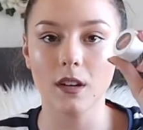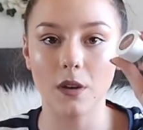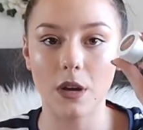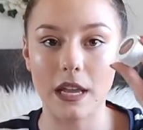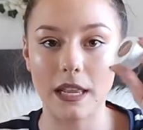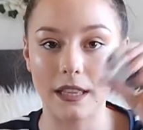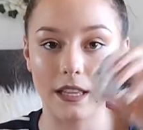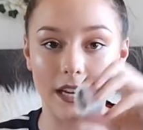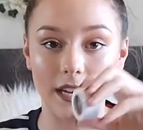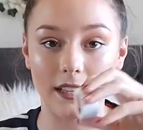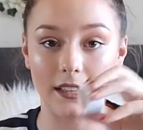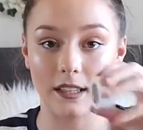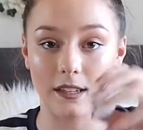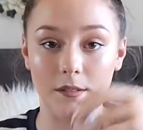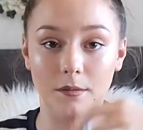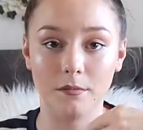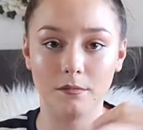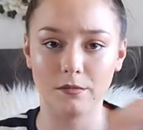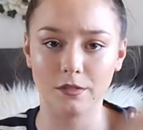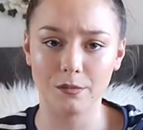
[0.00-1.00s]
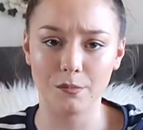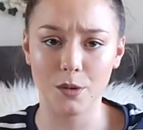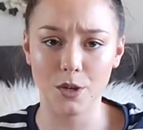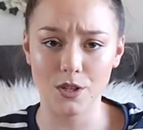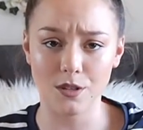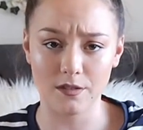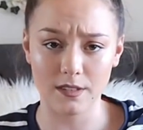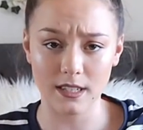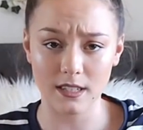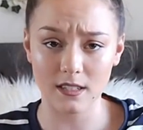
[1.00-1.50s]
in like the
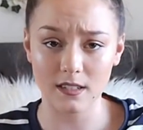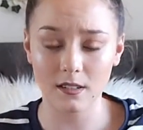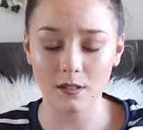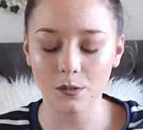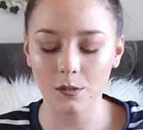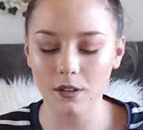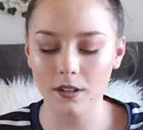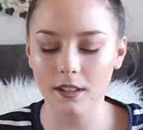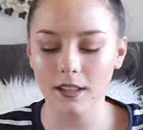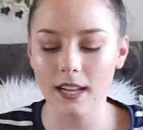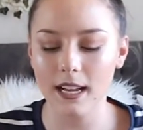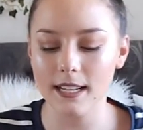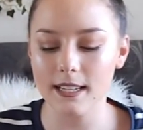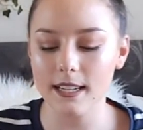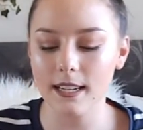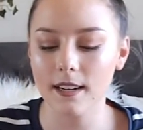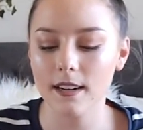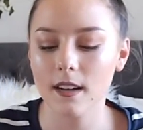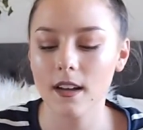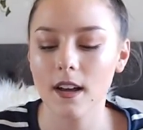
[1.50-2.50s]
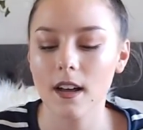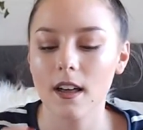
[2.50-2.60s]
most recent order that I did.